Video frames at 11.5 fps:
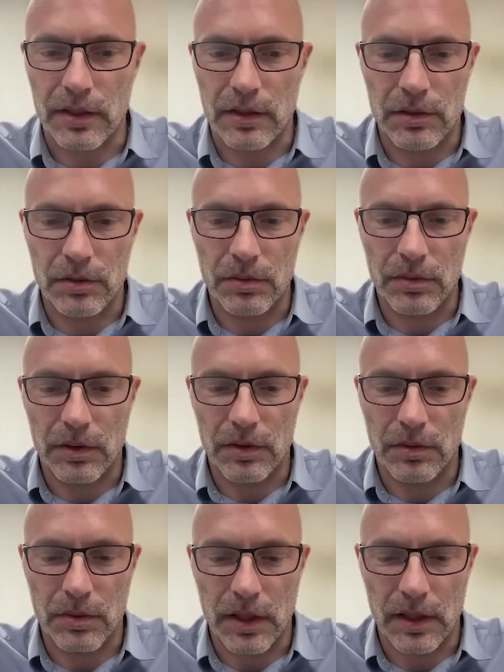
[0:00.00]

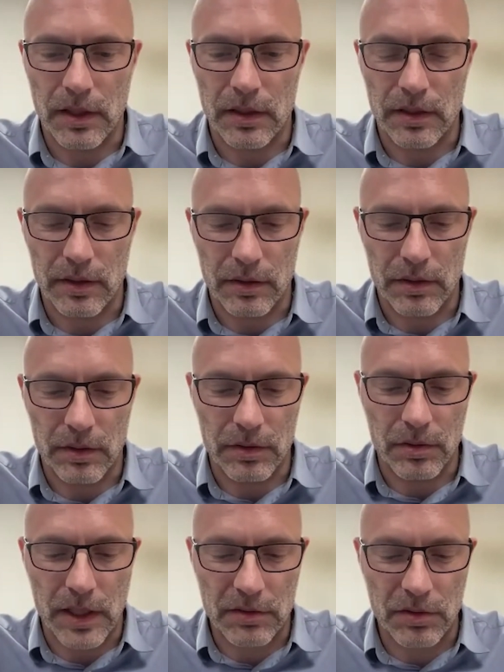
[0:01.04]
you
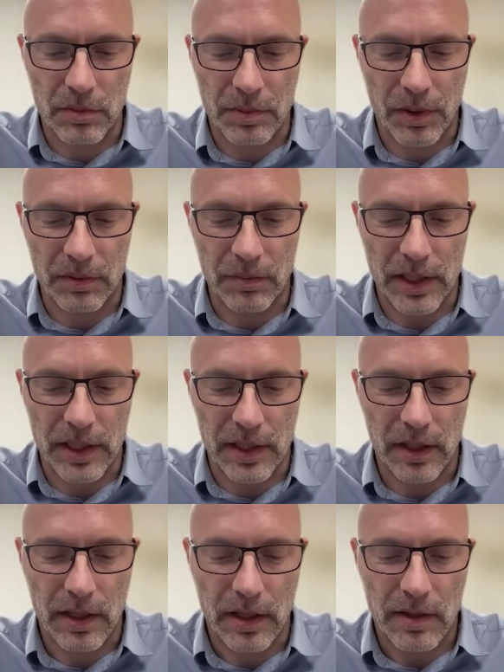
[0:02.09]
get to a point
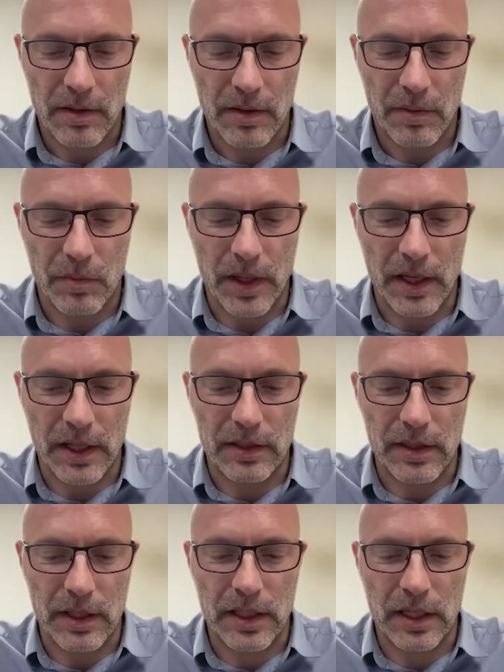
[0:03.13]
where
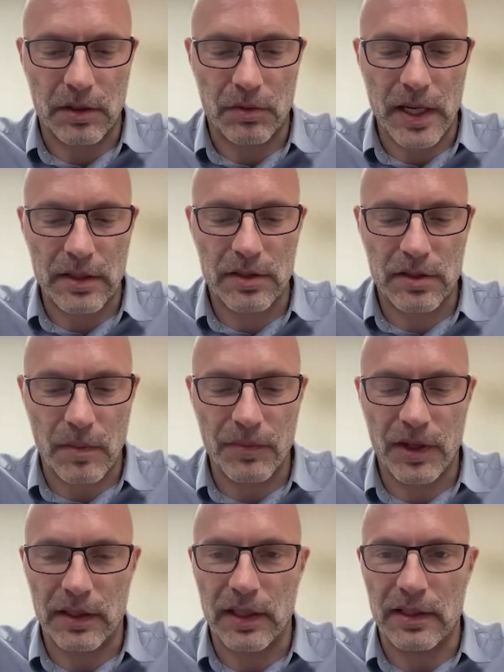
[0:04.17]
it can create
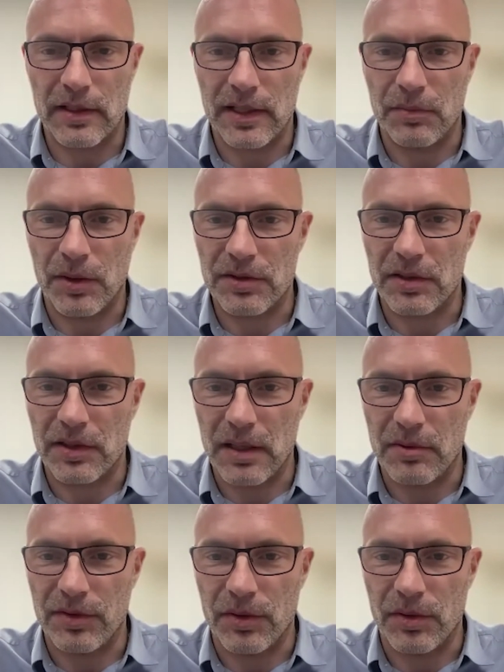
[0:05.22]
something that wasn't there
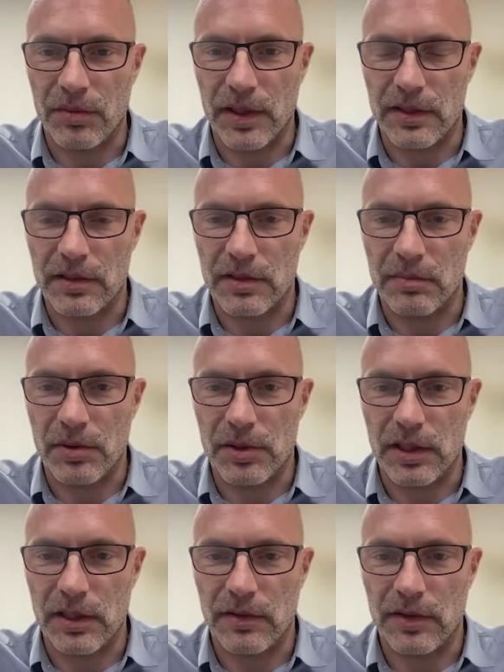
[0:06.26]
before, right? This
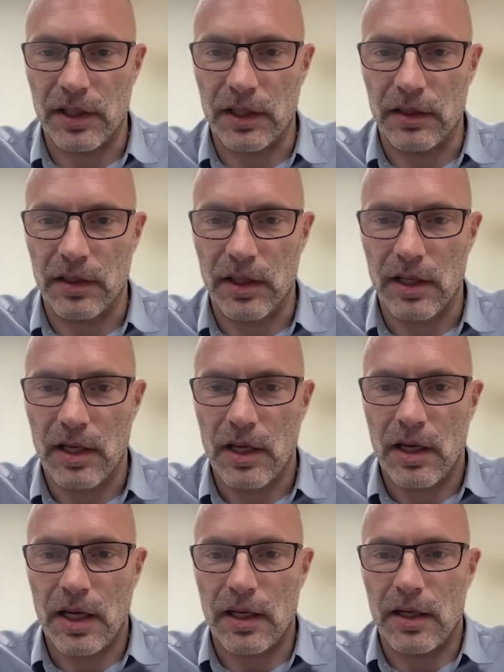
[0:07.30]
emerging thing.
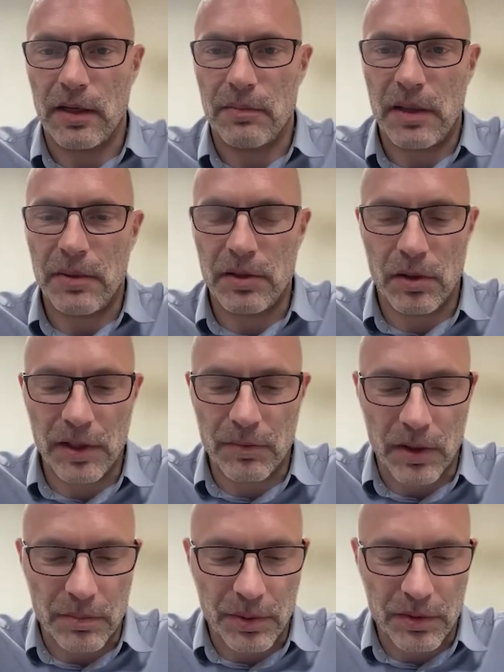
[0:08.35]
And maybe you don't even
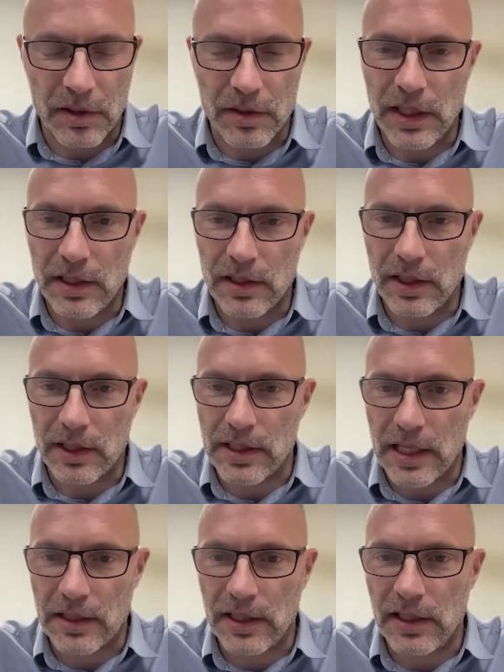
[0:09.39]
want to put the deed,
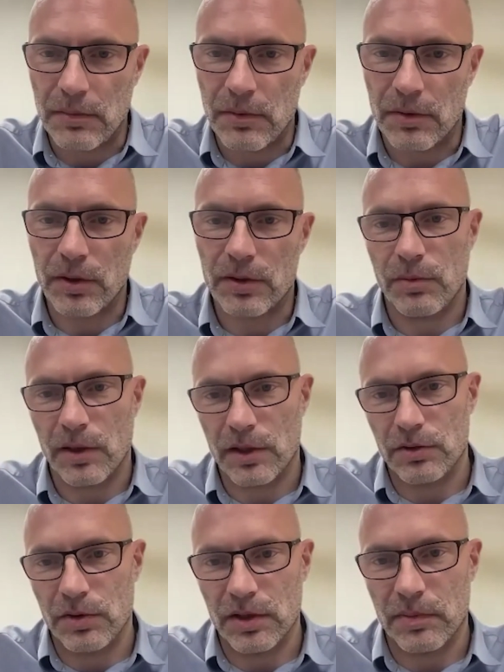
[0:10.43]
exact deed there. What you want to
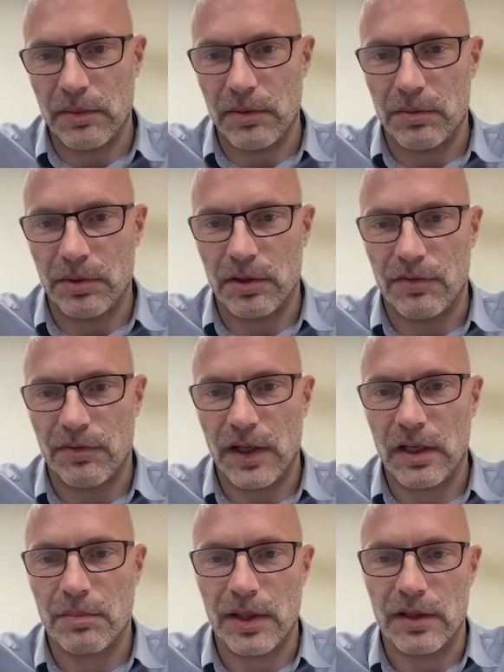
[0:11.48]
do is maybe you put the
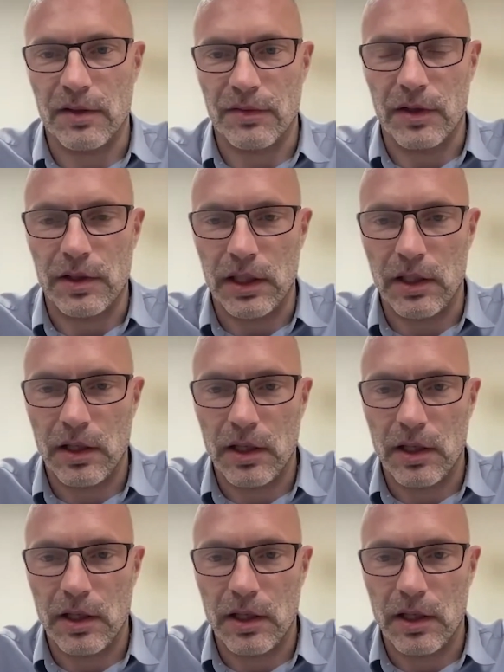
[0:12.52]
fingerprint of the deed,